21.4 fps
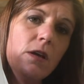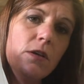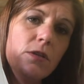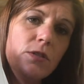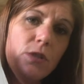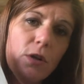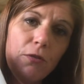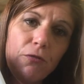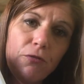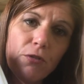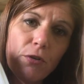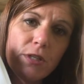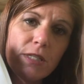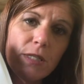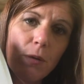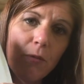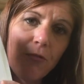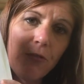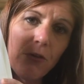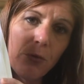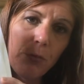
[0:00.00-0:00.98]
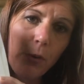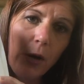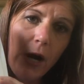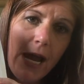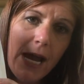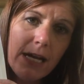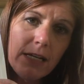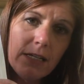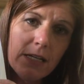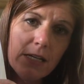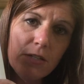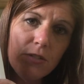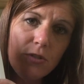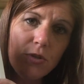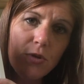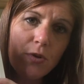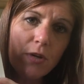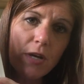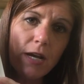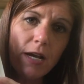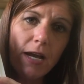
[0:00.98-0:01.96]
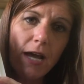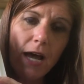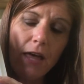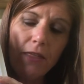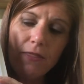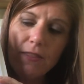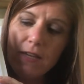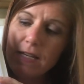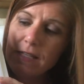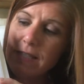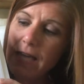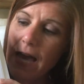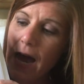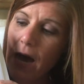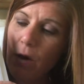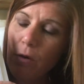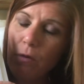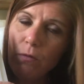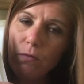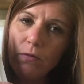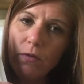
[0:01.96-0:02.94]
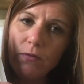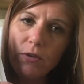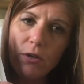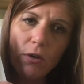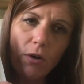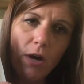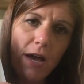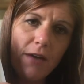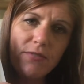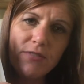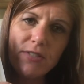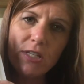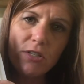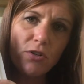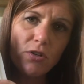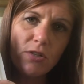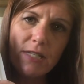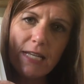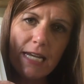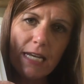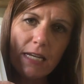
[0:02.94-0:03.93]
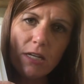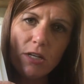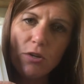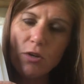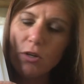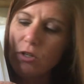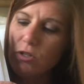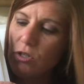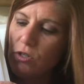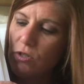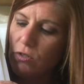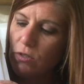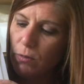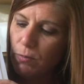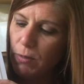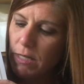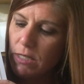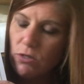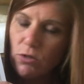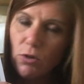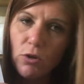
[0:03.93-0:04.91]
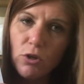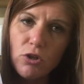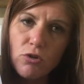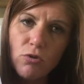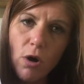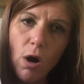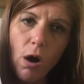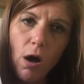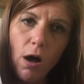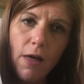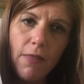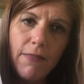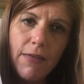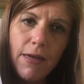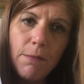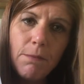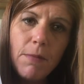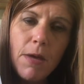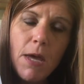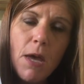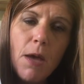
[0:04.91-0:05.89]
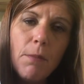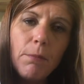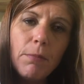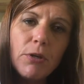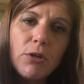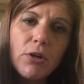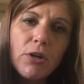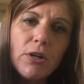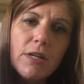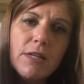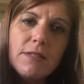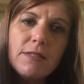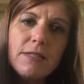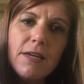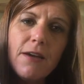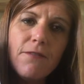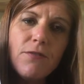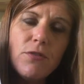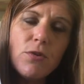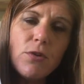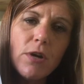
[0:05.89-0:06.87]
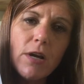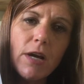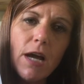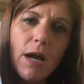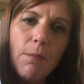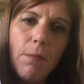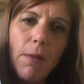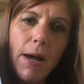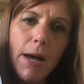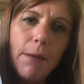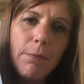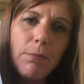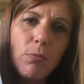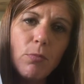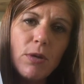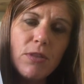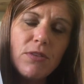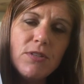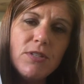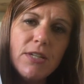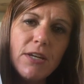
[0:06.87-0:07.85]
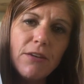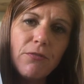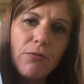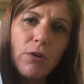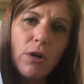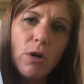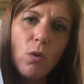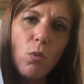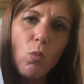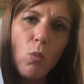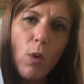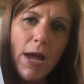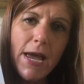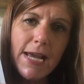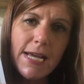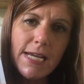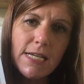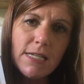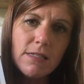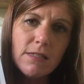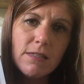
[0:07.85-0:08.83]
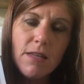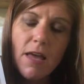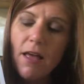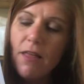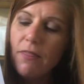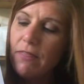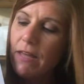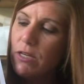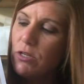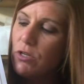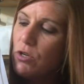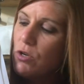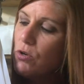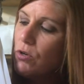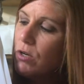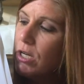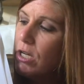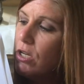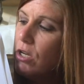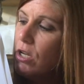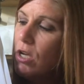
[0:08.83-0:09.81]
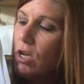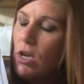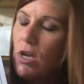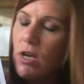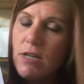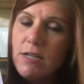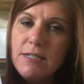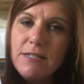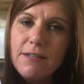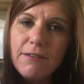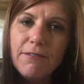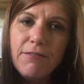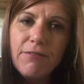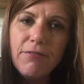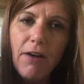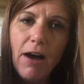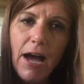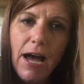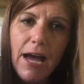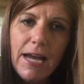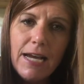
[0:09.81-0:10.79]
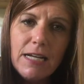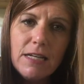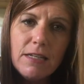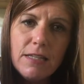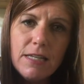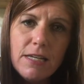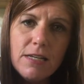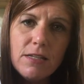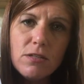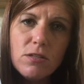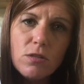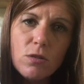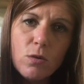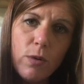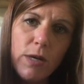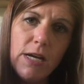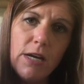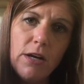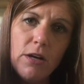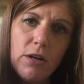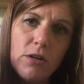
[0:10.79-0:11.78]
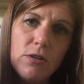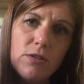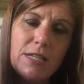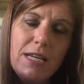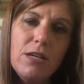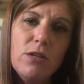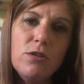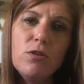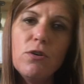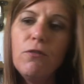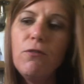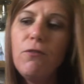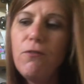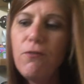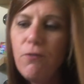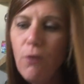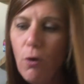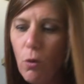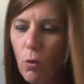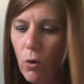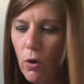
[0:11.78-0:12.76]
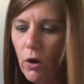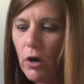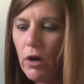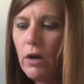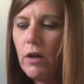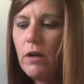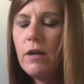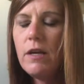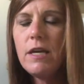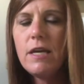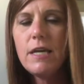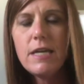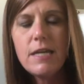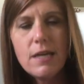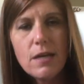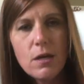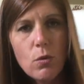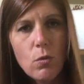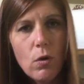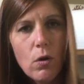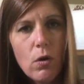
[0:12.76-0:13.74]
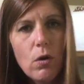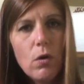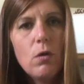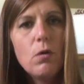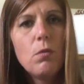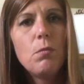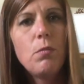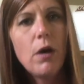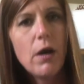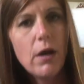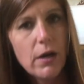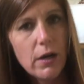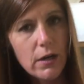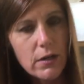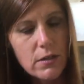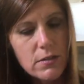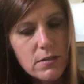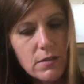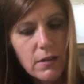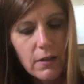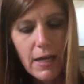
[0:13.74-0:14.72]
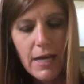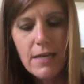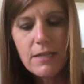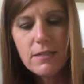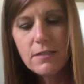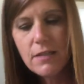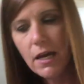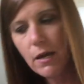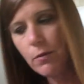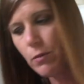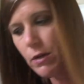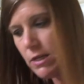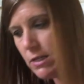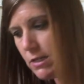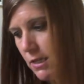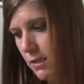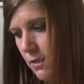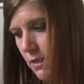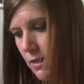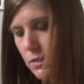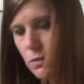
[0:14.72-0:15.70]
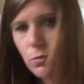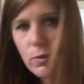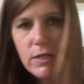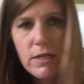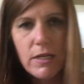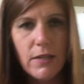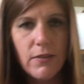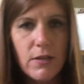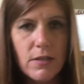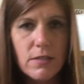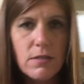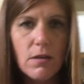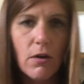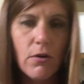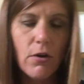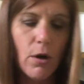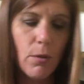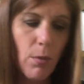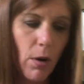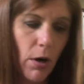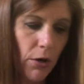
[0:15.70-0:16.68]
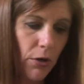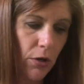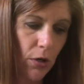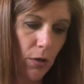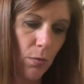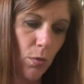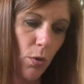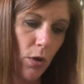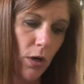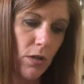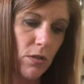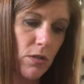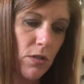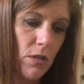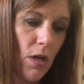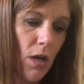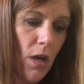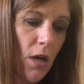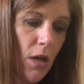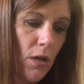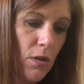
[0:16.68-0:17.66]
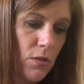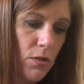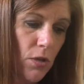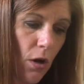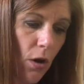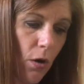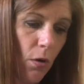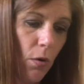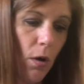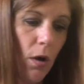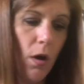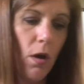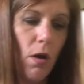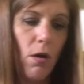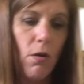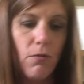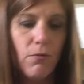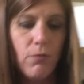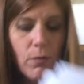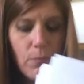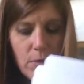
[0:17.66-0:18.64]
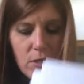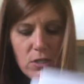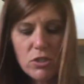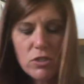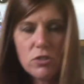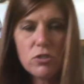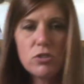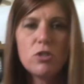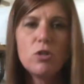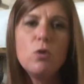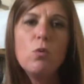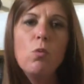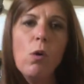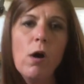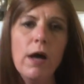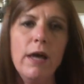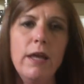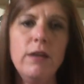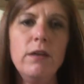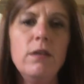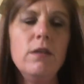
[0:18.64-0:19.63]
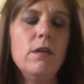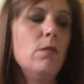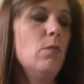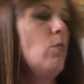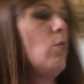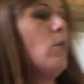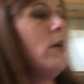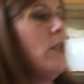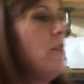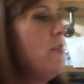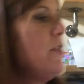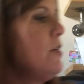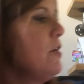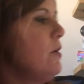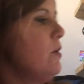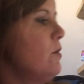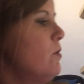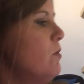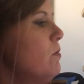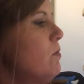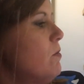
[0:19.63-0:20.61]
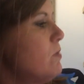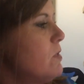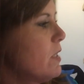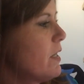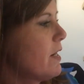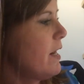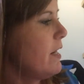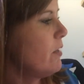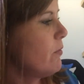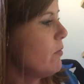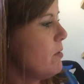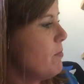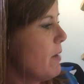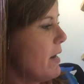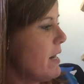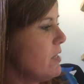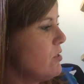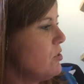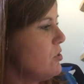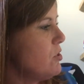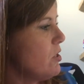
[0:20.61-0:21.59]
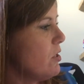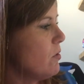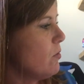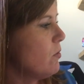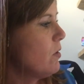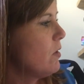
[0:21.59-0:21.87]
So for practice, you can cut these out. If you don't have scissors handy, you could just use a pencil and draw on them. But you're gonna see if you can come up with different ways that you could divide these squares into 4 equal parts. The last time we did this on our marker boards. So let me just do one with you to kind of remind you.